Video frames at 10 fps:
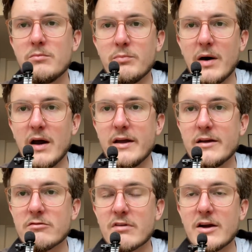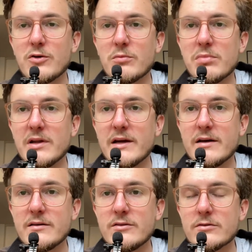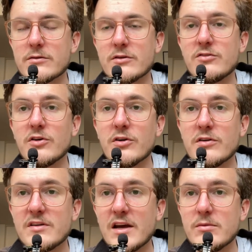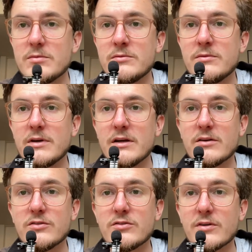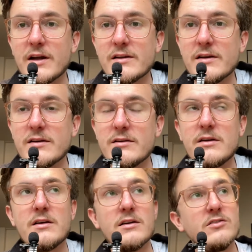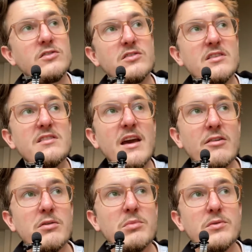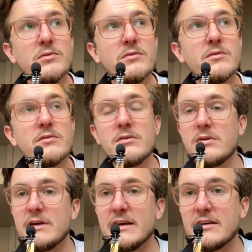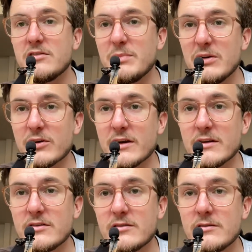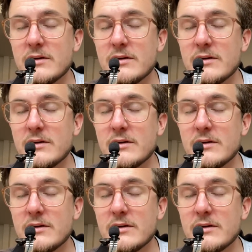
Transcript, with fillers: buying a record player or a turntable in Australia is just a terrible experience.